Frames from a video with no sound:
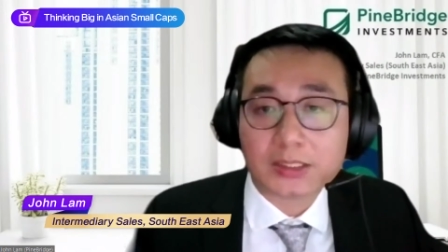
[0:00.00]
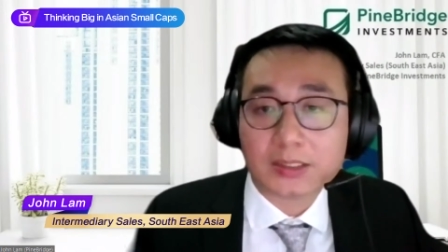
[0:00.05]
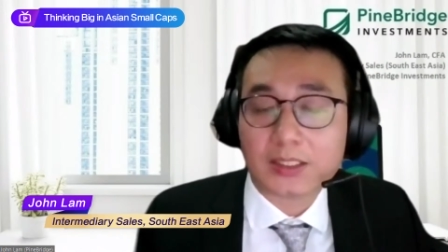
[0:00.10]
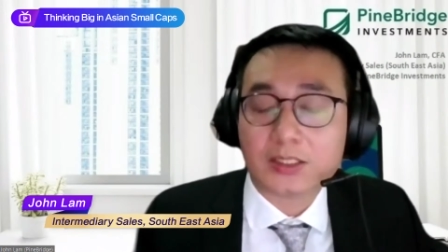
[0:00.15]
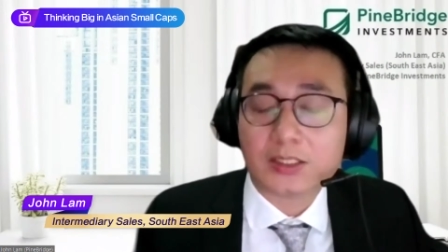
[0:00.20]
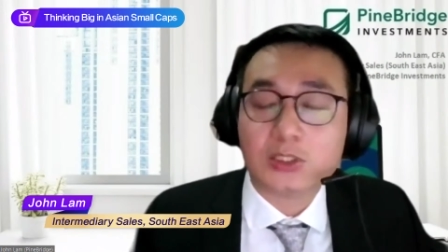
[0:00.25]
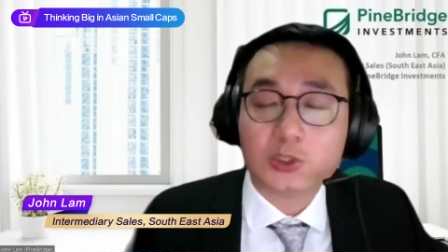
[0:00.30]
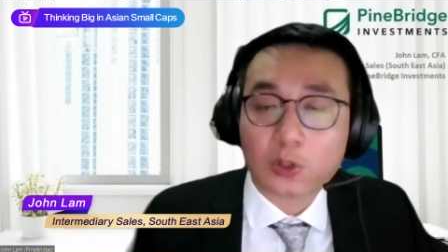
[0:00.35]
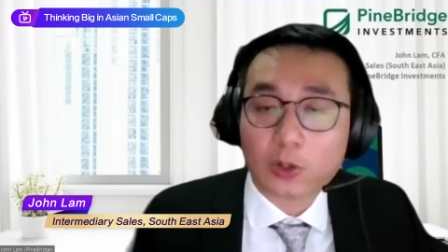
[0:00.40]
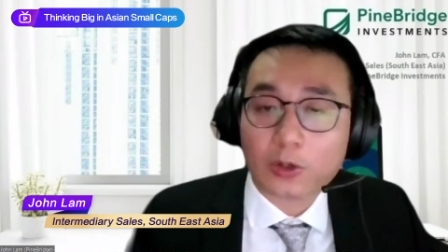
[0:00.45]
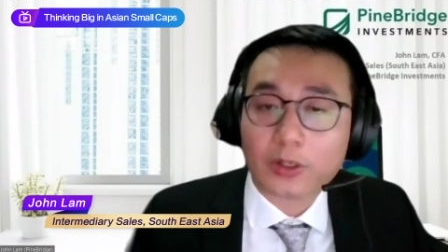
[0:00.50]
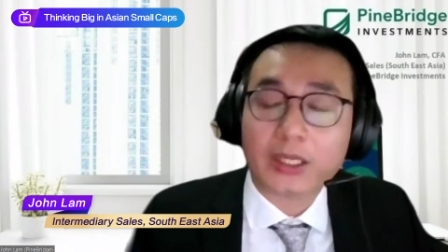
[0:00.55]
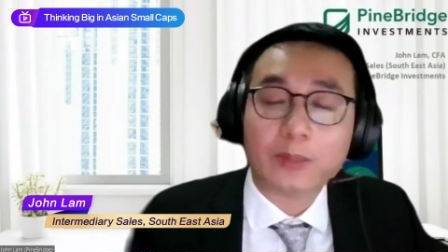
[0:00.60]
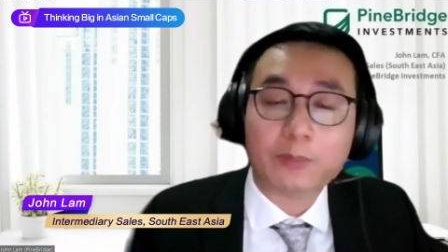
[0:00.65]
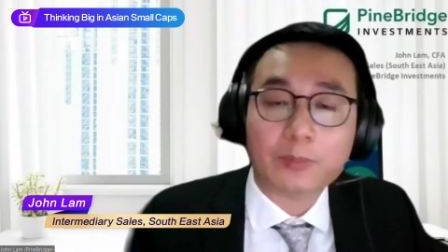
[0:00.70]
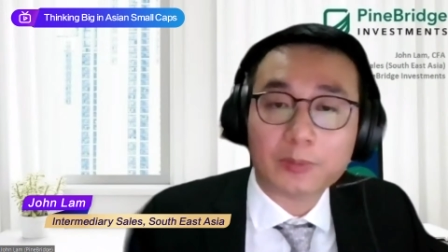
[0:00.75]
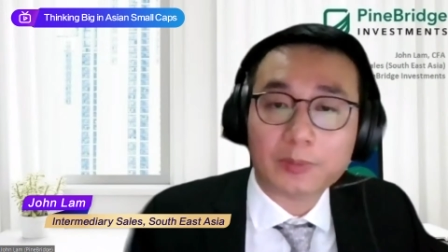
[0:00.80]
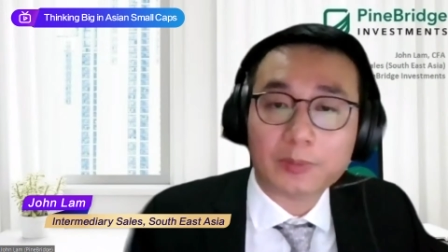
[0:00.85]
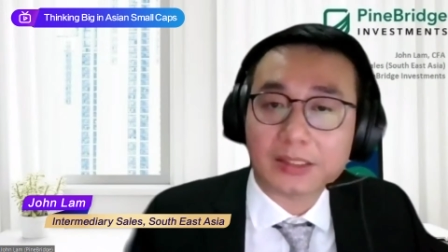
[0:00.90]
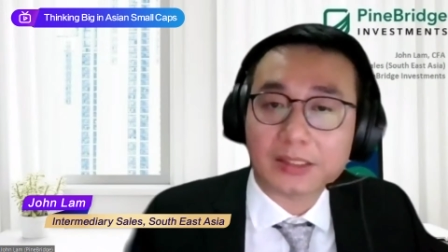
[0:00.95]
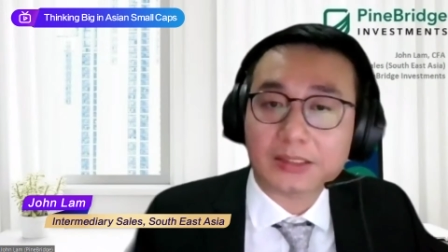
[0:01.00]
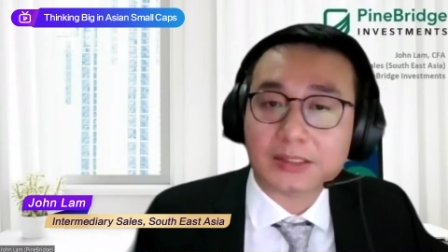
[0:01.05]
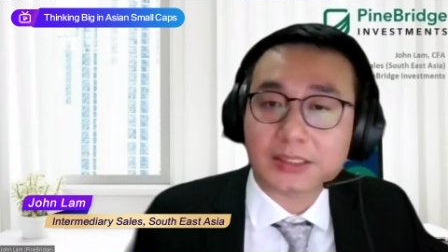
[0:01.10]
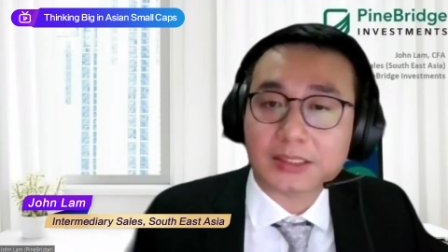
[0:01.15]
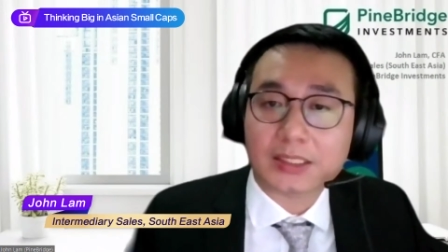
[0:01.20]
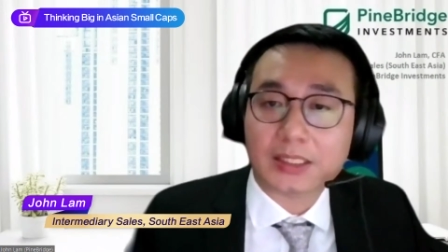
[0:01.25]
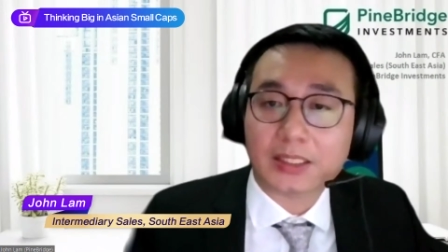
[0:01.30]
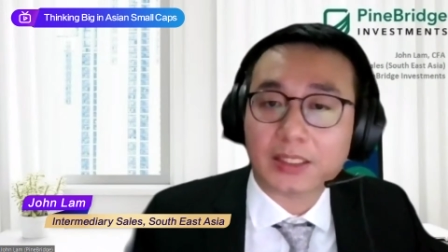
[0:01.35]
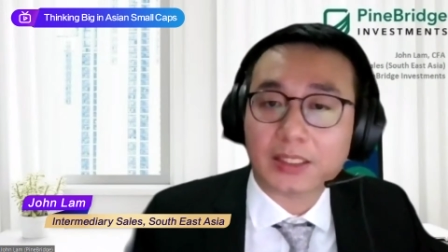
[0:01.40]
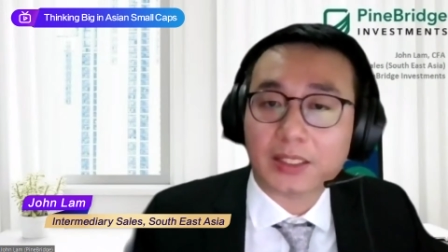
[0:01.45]
that strong
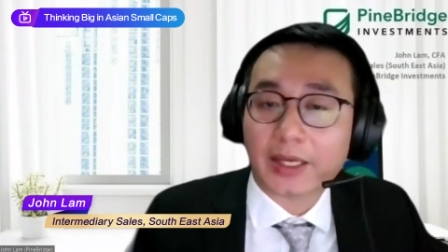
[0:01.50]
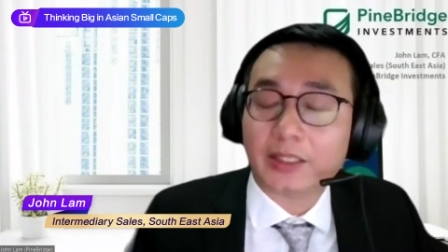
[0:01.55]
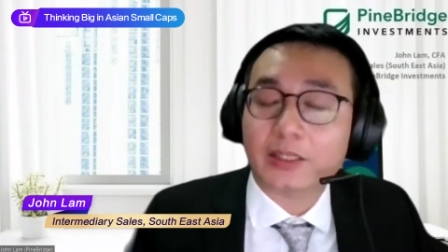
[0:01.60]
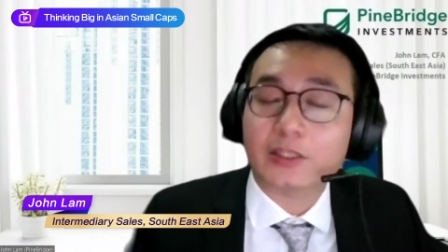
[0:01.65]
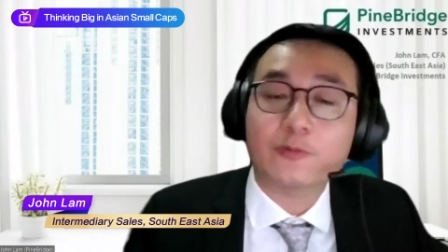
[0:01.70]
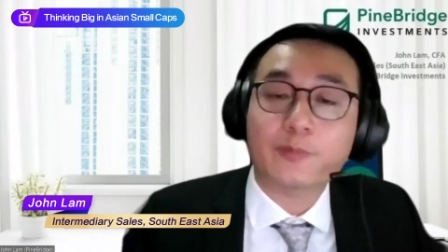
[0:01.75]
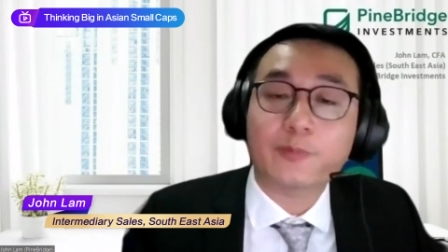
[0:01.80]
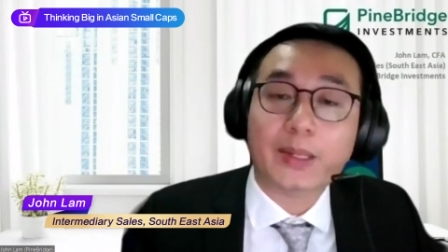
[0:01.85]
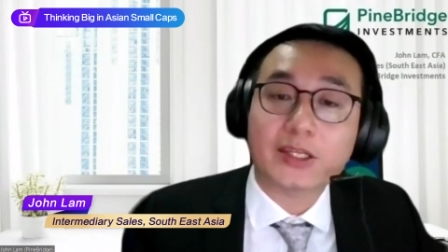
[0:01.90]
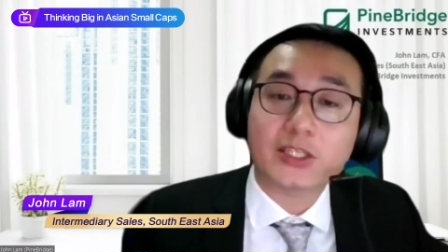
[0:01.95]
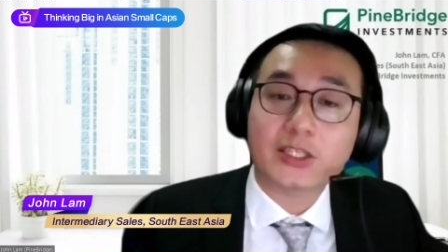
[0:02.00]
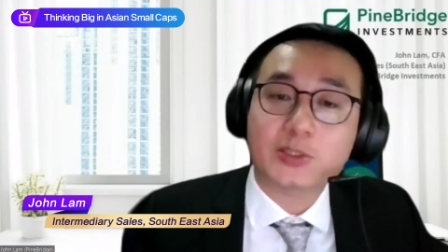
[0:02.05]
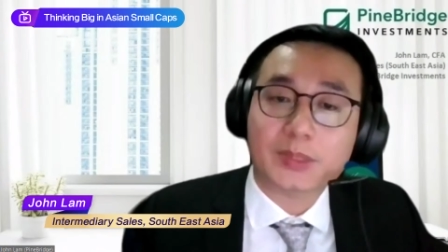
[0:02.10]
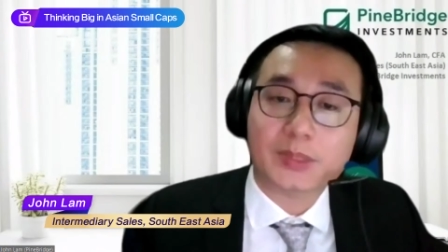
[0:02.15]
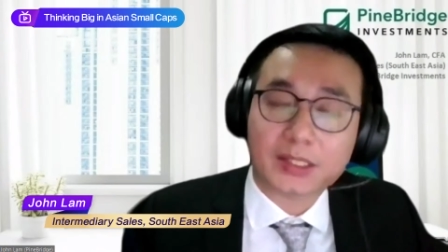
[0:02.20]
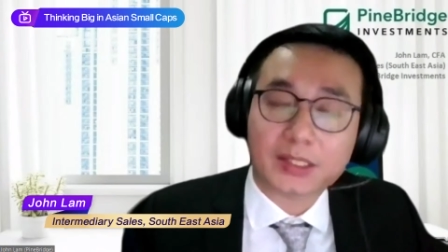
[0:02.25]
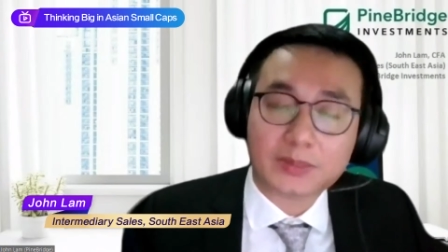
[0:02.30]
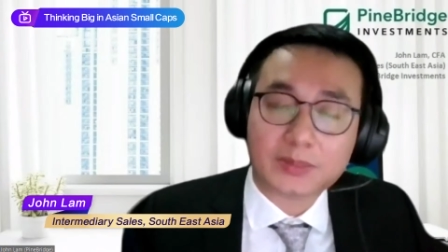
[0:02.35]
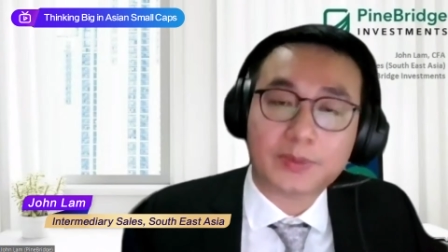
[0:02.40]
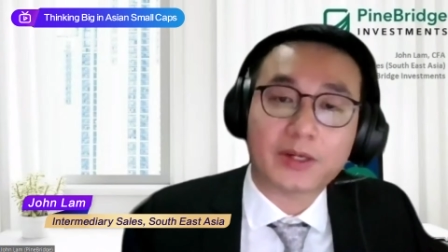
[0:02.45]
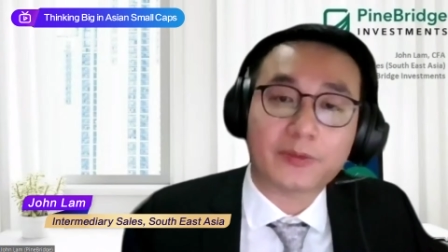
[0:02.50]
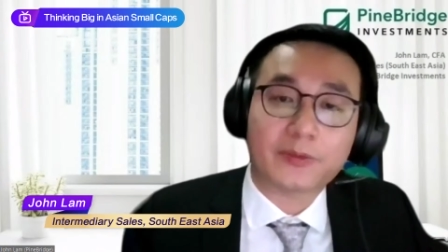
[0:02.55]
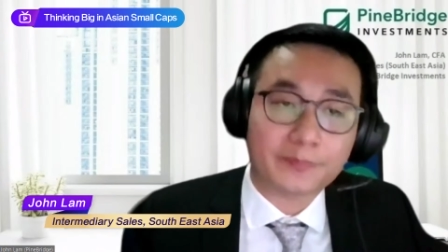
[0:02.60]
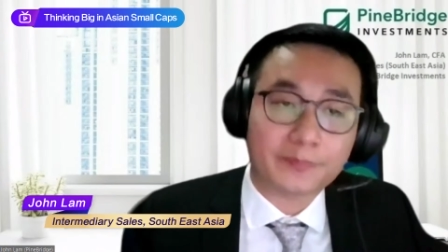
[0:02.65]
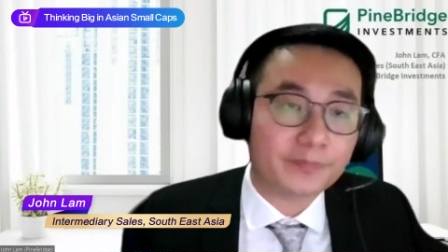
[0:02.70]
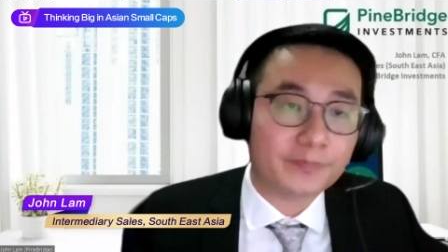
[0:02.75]
capability in active management as well.